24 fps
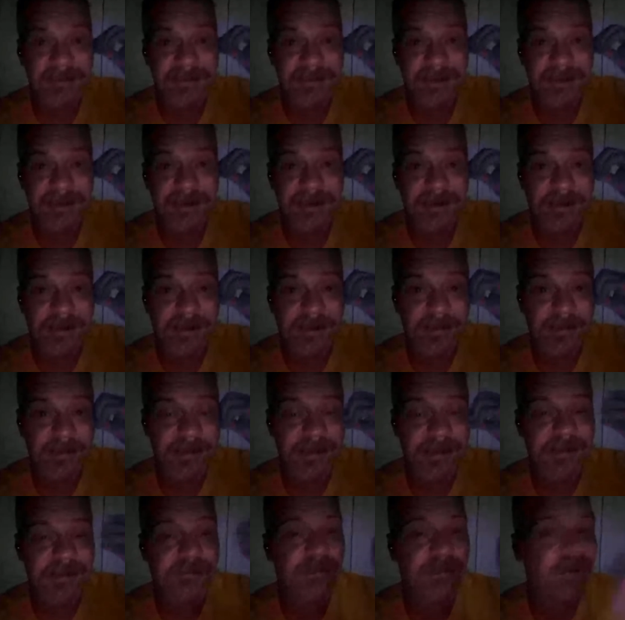
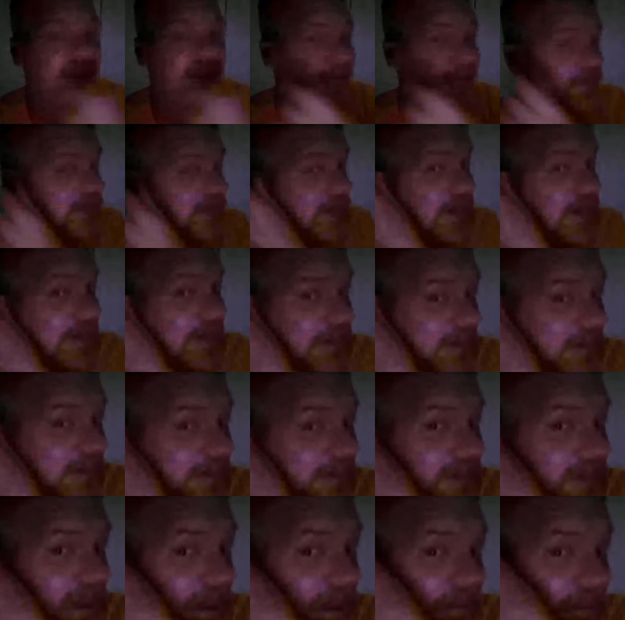Which is what Sarah did
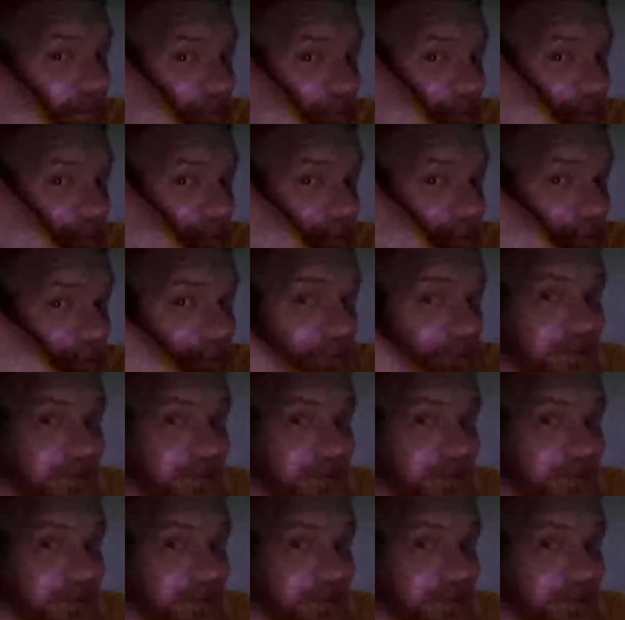as well.